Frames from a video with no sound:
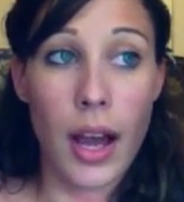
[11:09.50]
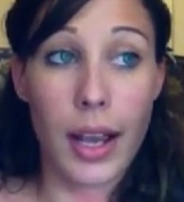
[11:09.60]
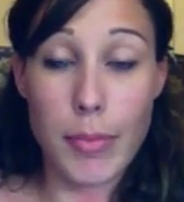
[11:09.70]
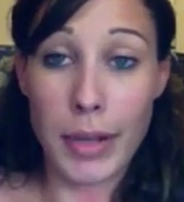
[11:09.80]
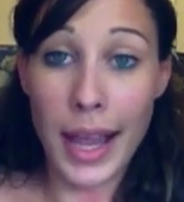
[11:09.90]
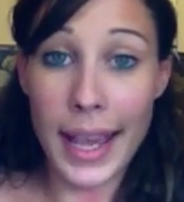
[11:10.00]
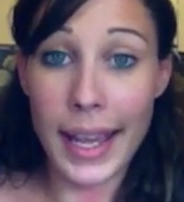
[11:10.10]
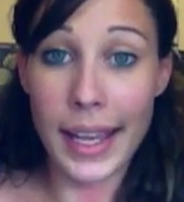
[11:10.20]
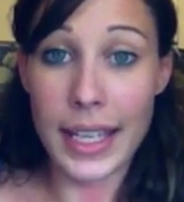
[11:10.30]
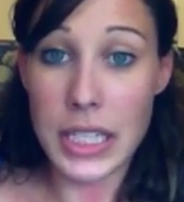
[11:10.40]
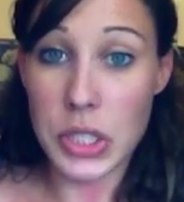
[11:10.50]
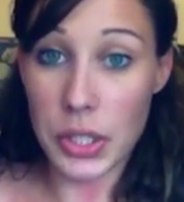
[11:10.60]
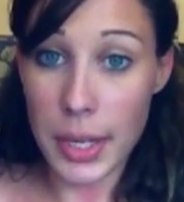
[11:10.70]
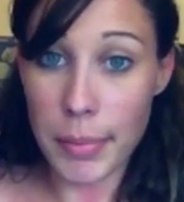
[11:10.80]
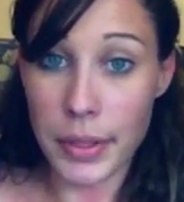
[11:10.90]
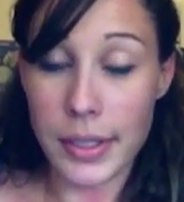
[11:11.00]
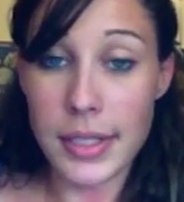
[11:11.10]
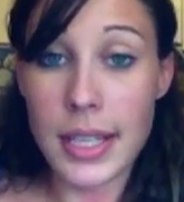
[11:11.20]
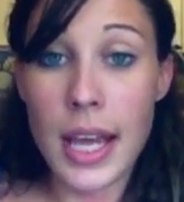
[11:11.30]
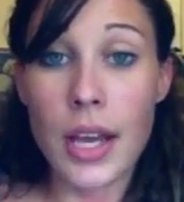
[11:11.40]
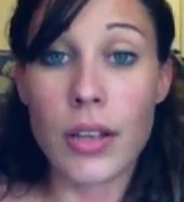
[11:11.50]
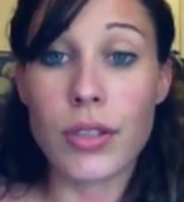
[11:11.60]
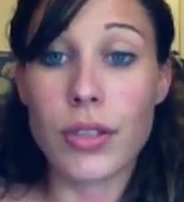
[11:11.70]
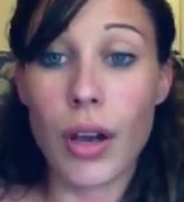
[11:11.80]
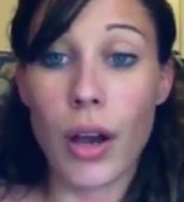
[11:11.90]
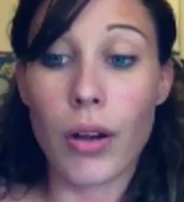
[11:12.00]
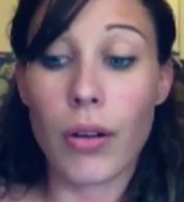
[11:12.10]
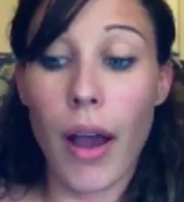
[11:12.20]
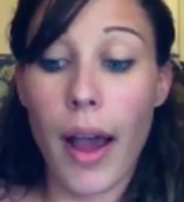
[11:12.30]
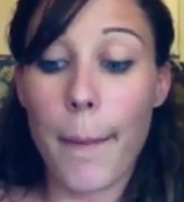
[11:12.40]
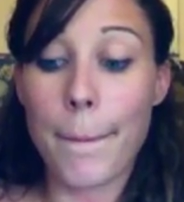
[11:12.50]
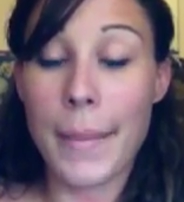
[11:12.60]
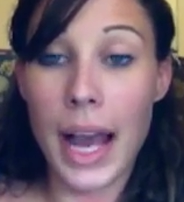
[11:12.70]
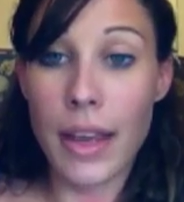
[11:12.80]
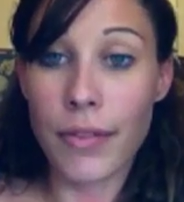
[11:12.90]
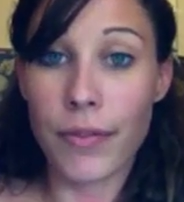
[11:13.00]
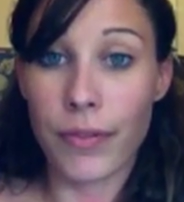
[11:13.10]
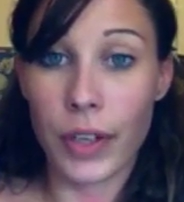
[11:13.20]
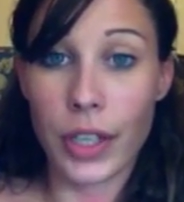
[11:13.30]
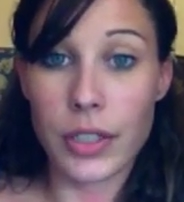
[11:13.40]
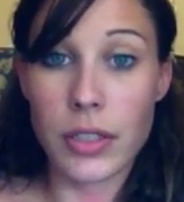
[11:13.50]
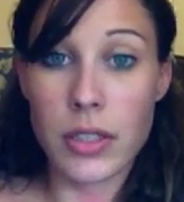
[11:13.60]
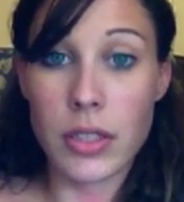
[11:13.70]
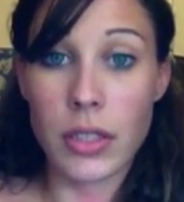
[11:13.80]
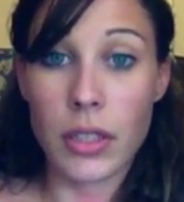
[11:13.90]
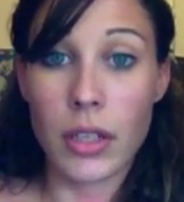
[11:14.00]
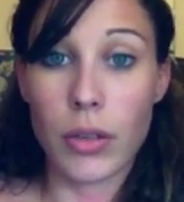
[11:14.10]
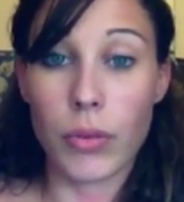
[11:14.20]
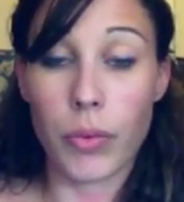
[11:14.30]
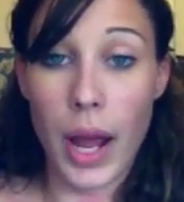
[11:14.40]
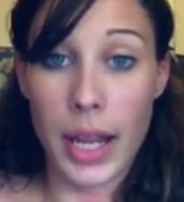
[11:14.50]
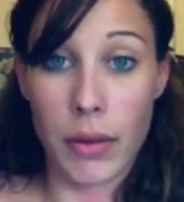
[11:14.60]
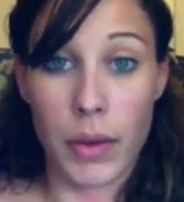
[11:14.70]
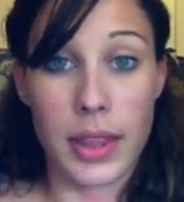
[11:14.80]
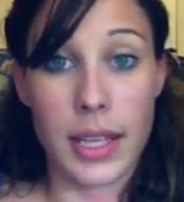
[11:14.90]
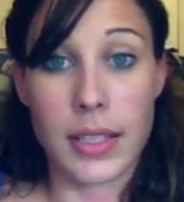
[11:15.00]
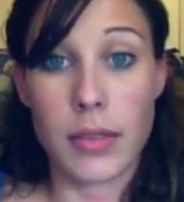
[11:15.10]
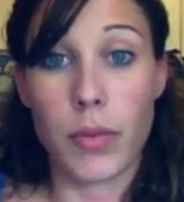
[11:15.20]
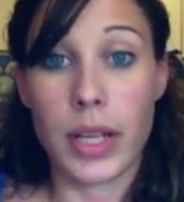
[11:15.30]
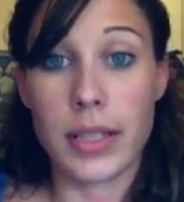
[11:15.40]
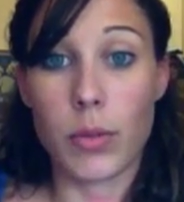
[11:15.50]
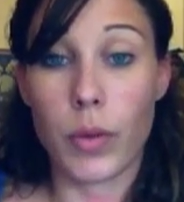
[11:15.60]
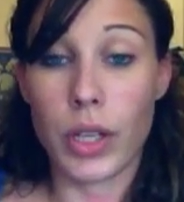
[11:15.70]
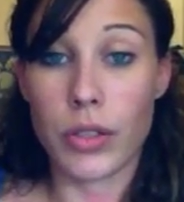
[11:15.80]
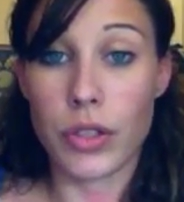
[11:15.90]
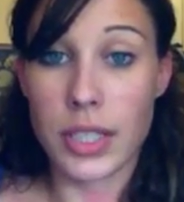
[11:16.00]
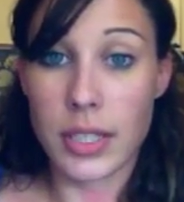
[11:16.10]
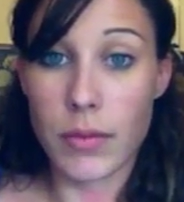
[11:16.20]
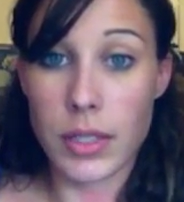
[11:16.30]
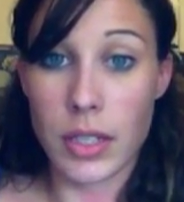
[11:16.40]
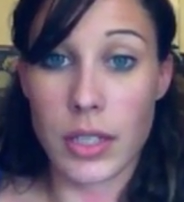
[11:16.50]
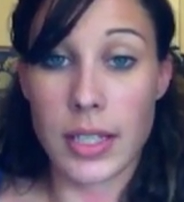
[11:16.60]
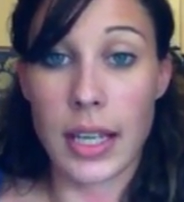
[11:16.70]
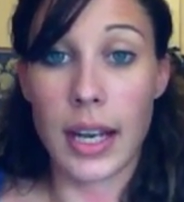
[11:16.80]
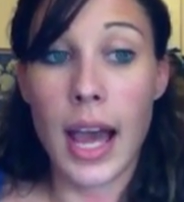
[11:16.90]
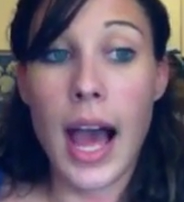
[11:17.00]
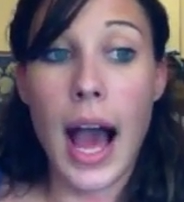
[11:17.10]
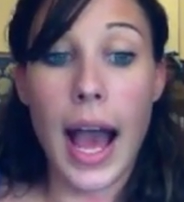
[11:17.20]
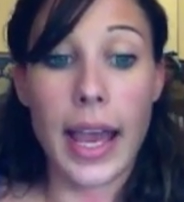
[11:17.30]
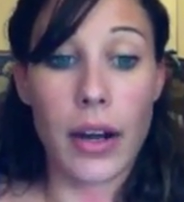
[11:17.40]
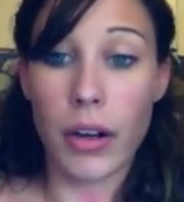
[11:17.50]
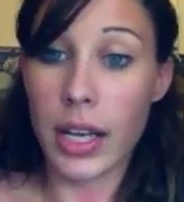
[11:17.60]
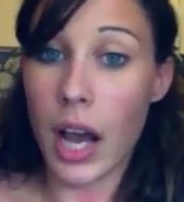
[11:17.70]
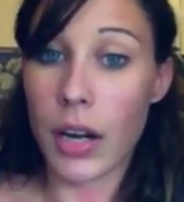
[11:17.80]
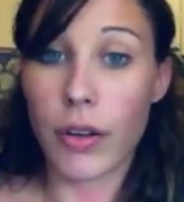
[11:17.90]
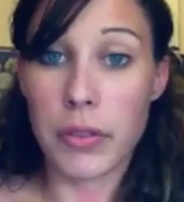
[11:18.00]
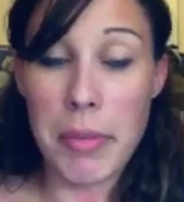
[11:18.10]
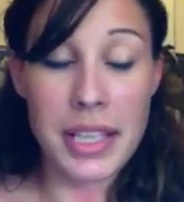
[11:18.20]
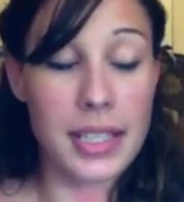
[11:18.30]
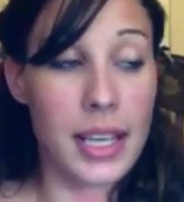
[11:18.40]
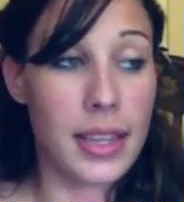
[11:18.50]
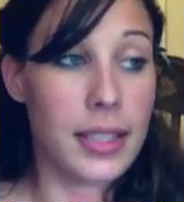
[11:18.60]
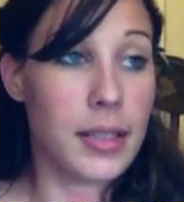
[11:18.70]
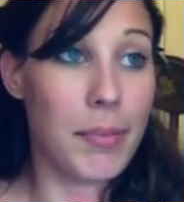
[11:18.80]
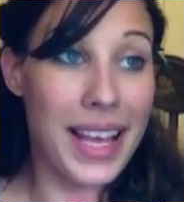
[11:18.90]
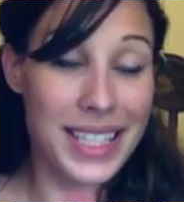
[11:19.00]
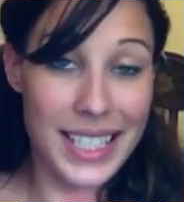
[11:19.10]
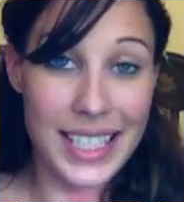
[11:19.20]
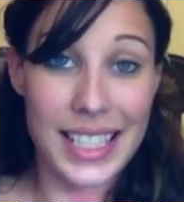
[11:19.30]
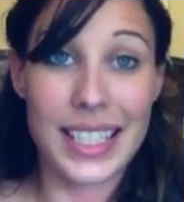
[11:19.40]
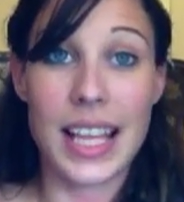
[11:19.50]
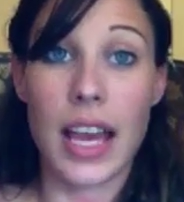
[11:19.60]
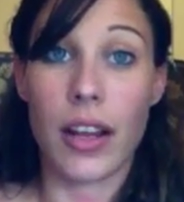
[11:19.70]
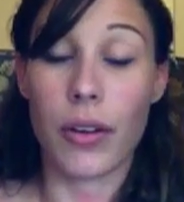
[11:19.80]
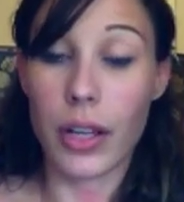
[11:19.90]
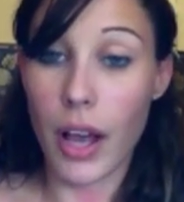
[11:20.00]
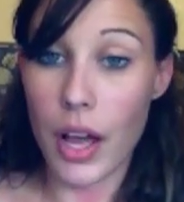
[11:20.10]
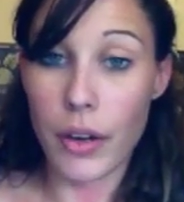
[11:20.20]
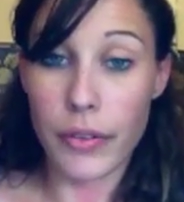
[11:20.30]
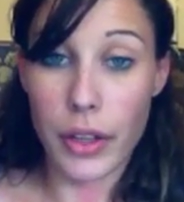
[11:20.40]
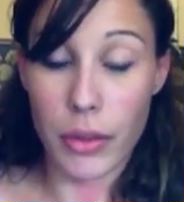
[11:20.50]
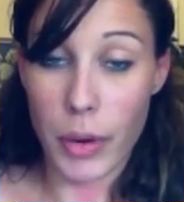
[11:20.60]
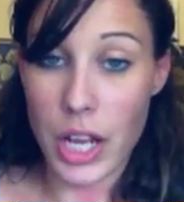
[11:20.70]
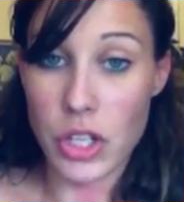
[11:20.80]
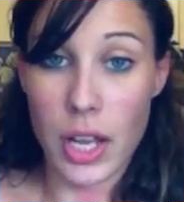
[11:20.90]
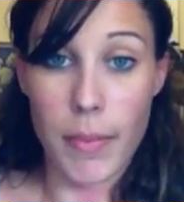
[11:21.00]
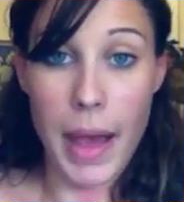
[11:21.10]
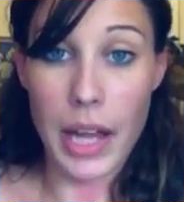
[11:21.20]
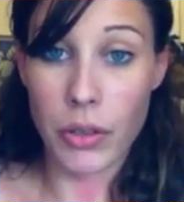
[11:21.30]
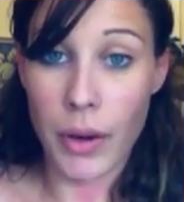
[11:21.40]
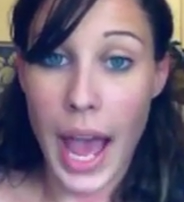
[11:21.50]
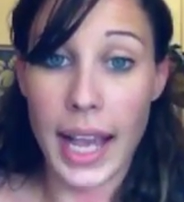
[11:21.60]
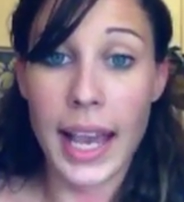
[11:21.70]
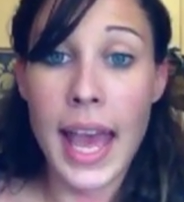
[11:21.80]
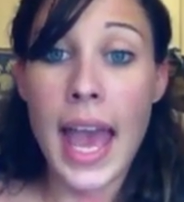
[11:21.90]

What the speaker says: complaint is your nipples. So my first run-in with this was when Tristan was nursing. I had already gotten over mastitis. I had already gotten over thrush and a bad crack,